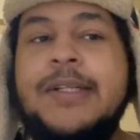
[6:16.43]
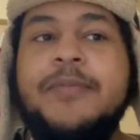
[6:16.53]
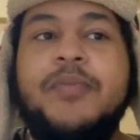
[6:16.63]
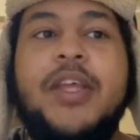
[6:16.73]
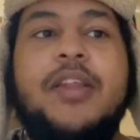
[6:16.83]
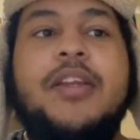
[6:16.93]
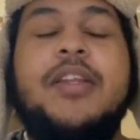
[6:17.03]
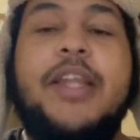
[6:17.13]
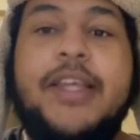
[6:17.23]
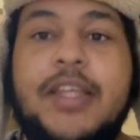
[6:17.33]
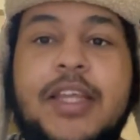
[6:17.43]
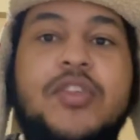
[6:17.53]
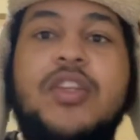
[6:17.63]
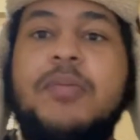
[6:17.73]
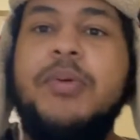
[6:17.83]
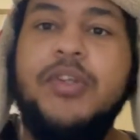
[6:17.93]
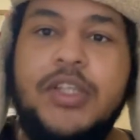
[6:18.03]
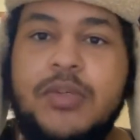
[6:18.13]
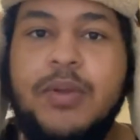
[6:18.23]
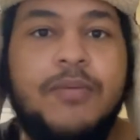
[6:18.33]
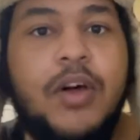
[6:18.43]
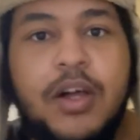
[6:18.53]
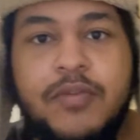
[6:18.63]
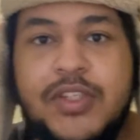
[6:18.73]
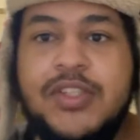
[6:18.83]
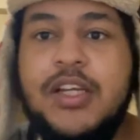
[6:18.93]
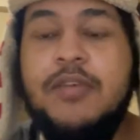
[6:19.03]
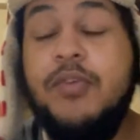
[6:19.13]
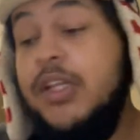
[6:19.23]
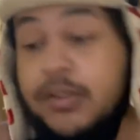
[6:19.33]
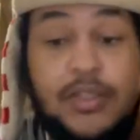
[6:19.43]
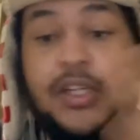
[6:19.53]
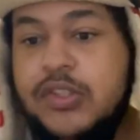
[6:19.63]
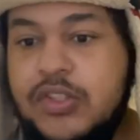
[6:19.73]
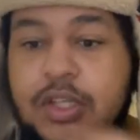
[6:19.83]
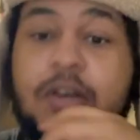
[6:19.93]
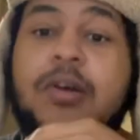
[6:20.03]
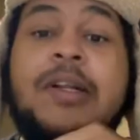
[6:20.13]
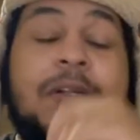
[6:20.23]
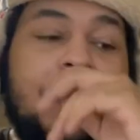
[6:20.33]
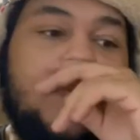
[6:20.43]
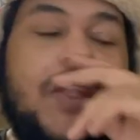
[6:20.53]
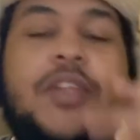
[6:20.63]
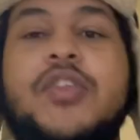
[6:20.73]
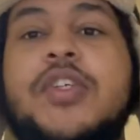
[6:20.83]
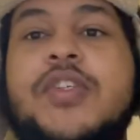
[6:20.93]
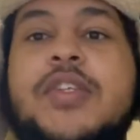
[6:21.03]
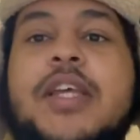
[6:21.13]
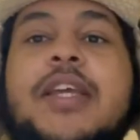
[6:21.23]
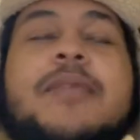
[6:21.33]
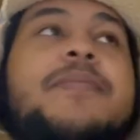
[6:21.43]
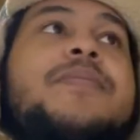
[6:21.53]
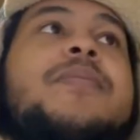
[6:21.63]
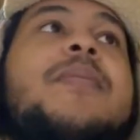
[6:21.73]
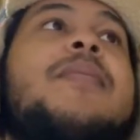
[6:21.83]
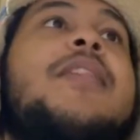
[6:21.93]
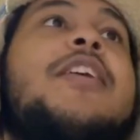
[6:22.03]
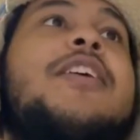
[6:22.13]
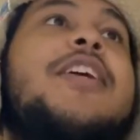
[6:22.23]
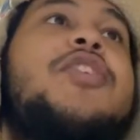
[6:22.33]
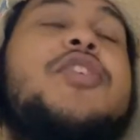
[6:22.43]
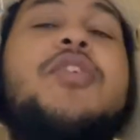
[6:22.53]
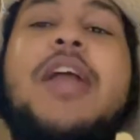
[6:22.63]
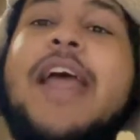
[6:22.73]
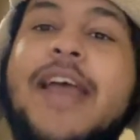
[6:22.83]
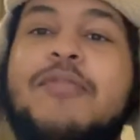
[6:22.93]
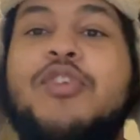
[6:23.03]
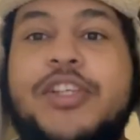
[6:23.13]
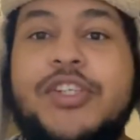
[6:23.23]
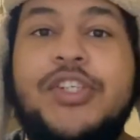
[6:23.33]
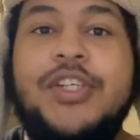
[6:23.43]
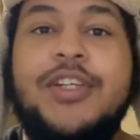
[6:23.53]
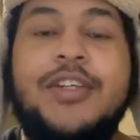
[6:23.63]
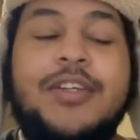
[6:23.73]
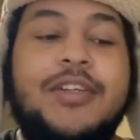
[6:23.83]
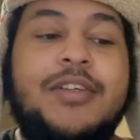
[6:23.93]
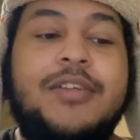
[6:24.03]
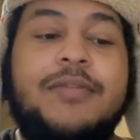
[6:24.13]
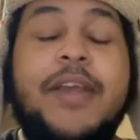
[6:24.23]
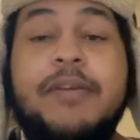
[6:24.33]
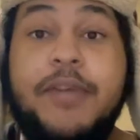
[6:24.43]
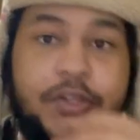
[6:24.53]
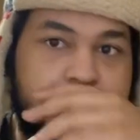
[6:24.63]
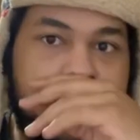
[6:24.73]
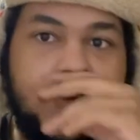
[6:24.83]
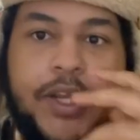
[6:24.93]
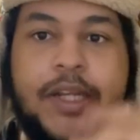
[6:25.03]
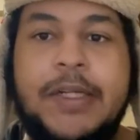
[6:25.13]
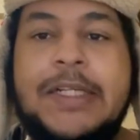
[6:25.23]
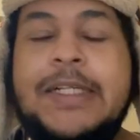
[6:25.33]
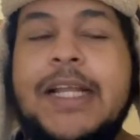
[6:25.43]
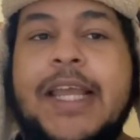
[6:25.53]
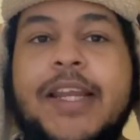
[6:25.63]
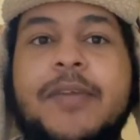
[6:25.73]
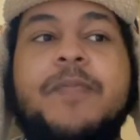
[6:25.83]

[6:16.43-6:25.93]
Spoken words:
and like he has the ability to evolve and stuff, and he does so. It's just your average fan fiction, right? And